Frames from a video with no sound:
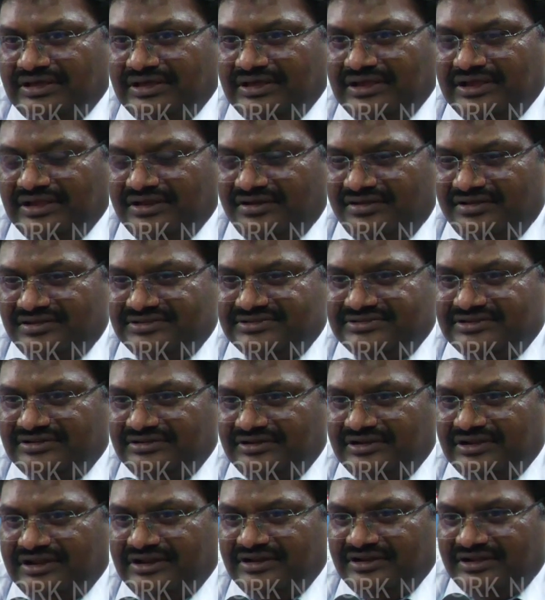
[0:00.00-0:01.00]
interested
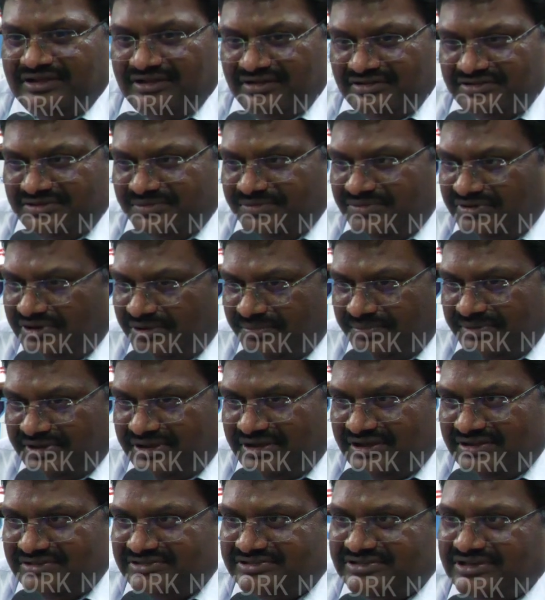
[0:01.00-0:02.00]
and eligible
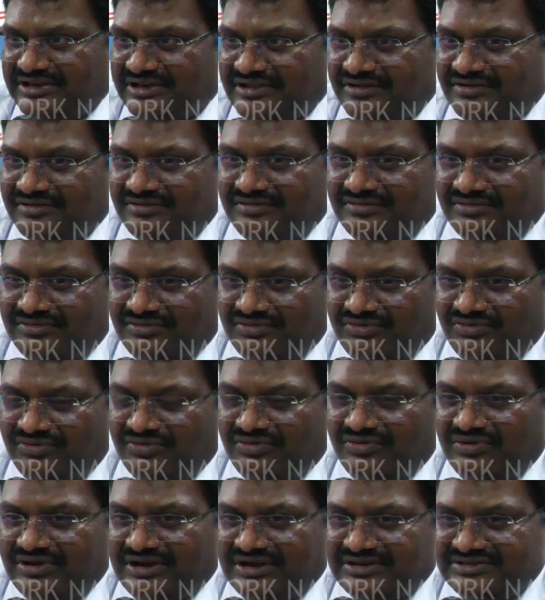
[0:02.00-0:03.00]
applicants can
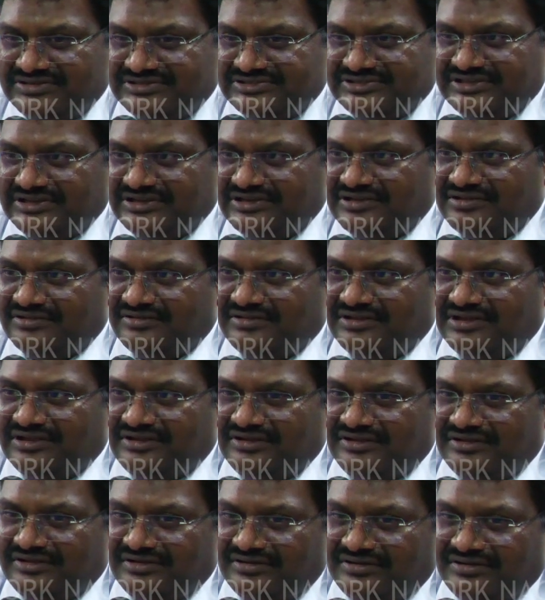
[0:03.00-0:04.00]
go and check
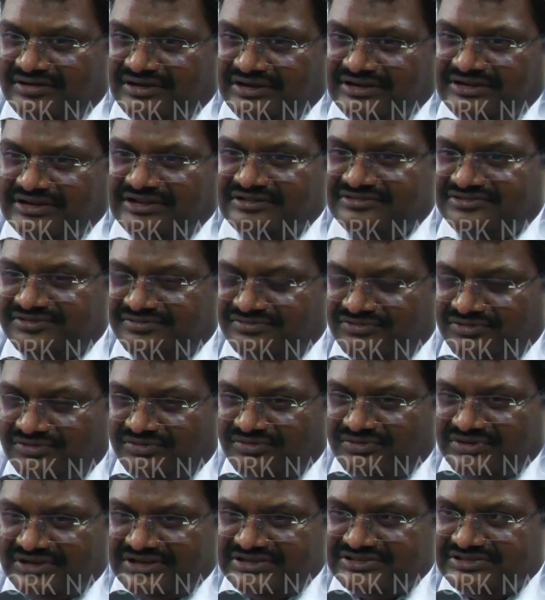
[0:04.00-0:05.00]
the details of the
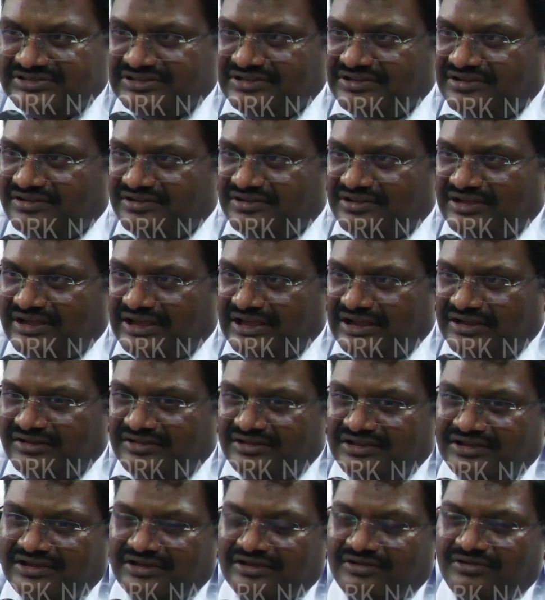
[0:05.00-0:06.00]
location, and
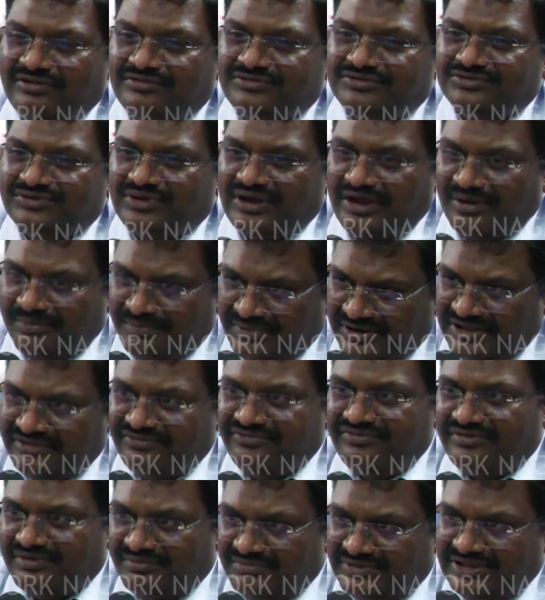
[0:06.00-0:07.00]
they can also apply
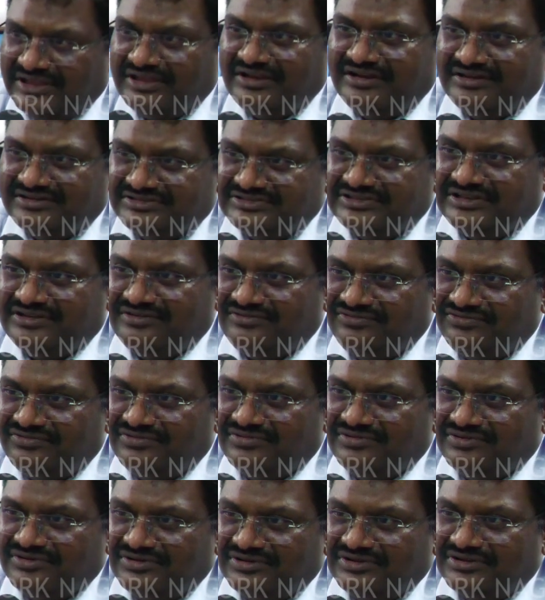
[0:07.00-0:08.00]
from there itself.
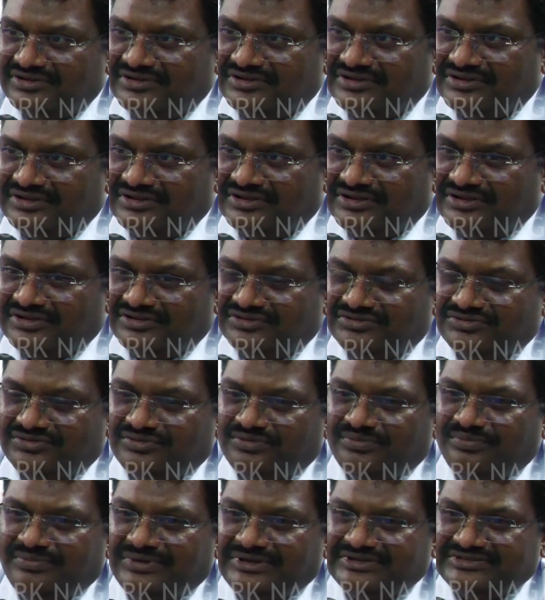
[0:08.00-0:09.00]

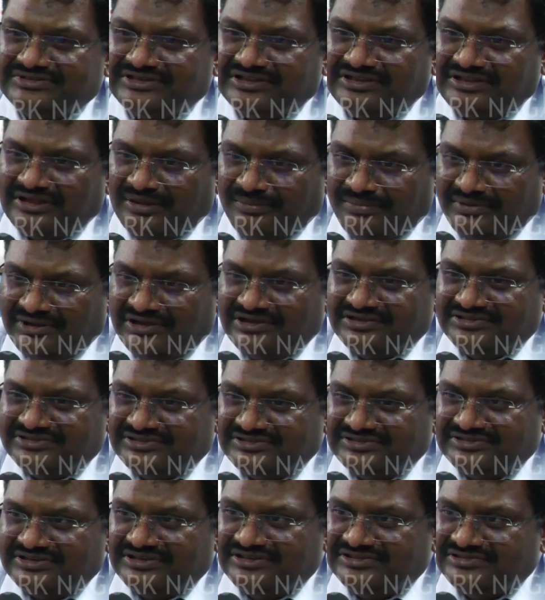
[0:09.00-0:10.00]
So based on the
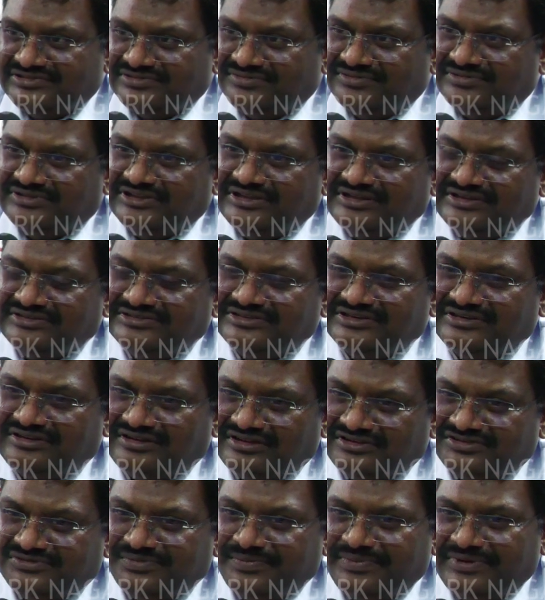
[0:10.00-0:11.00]
applications received, there is a
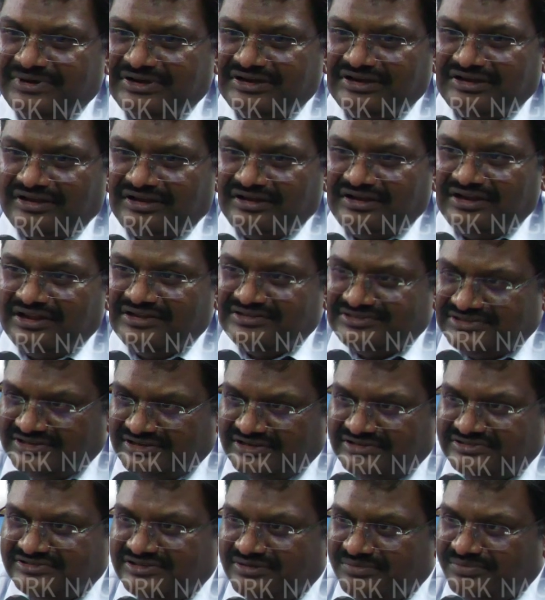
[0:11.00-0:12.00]
transparent online
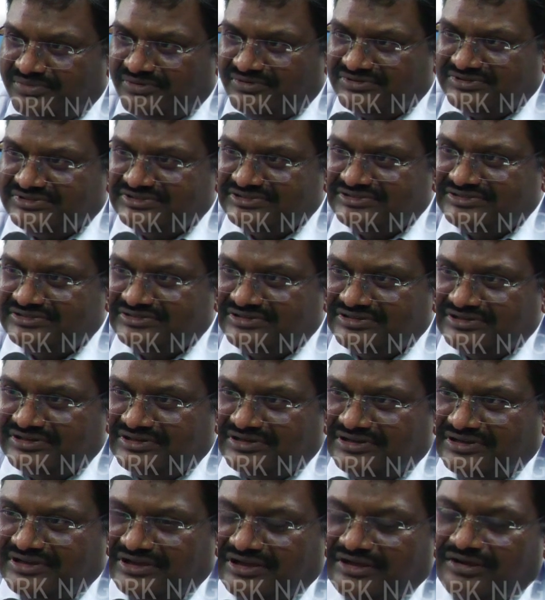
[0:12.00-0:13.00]
selection process.
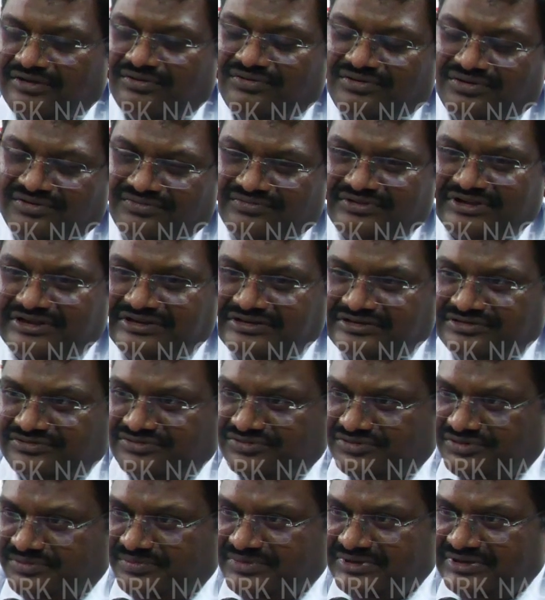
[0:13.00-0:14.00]
Out of that, it
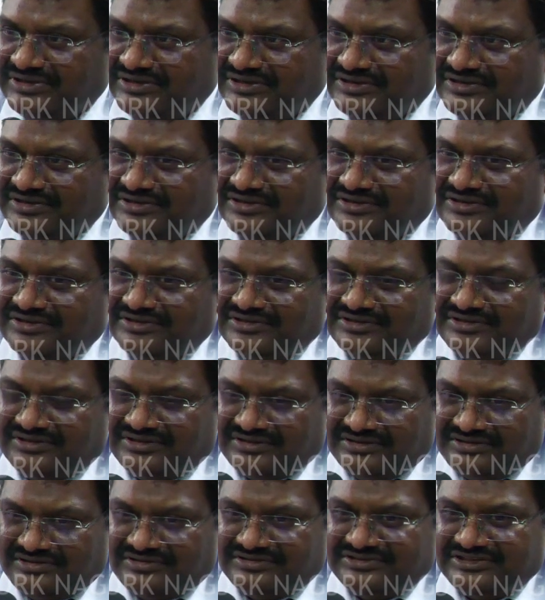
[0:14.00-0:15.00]
would be the